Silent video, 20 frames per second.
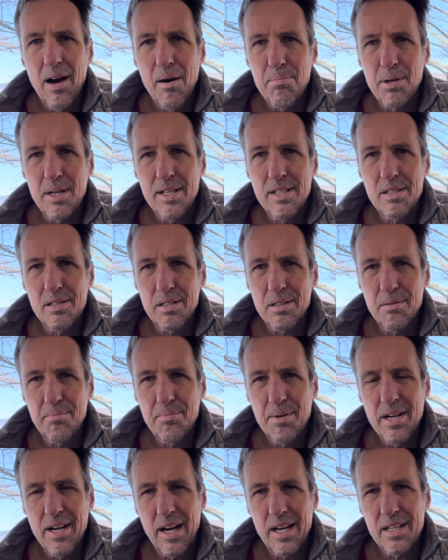Please
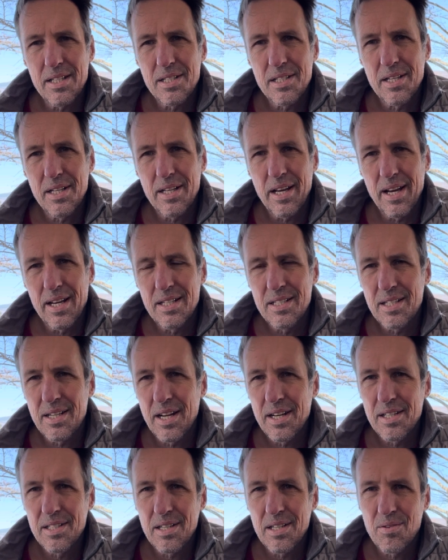be nice to the aid
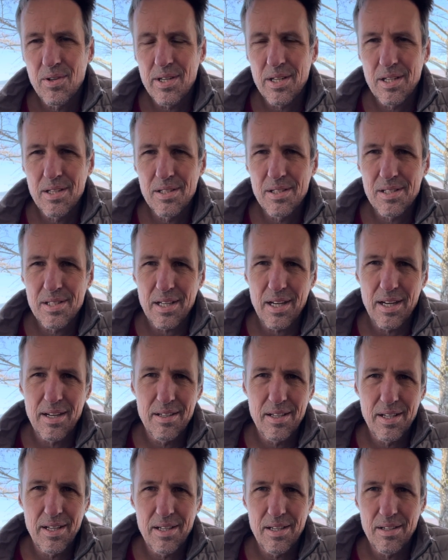station workers.
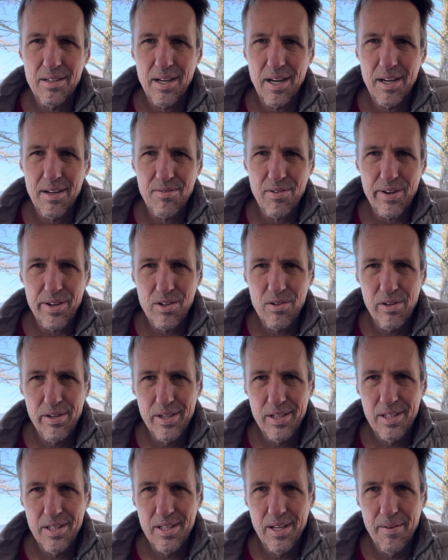I've
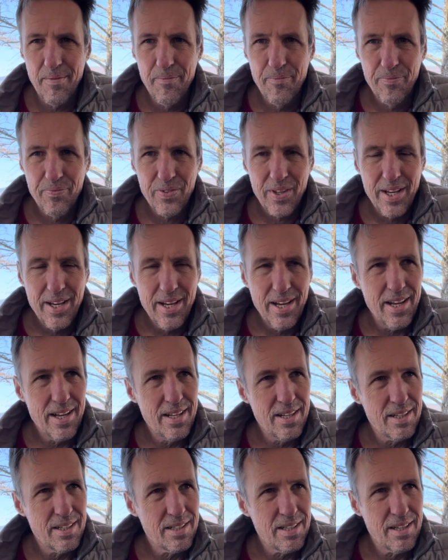recruited them,
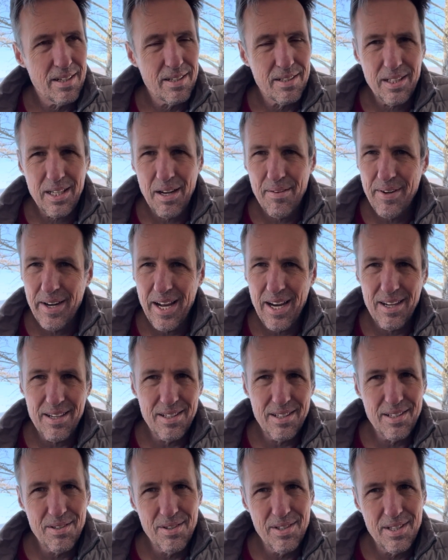and they're coming out
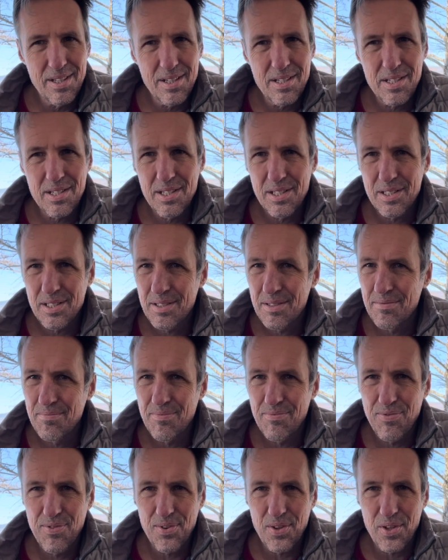and doing this just
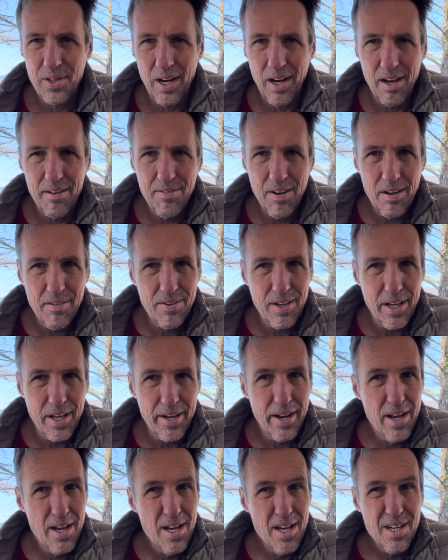for the love of it,
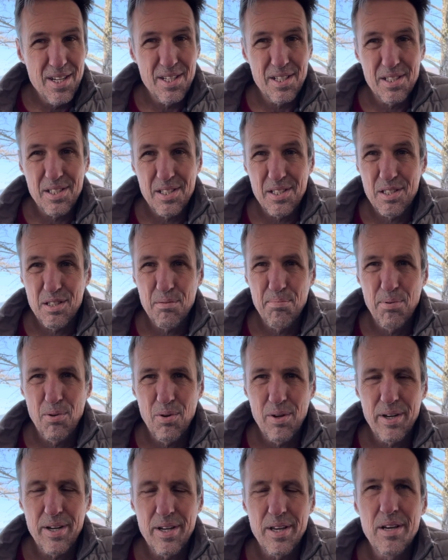just to
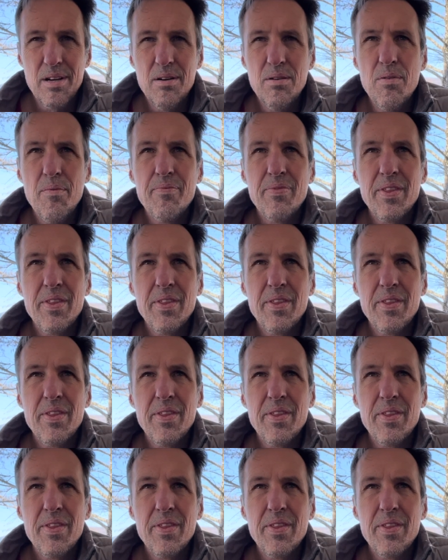support you.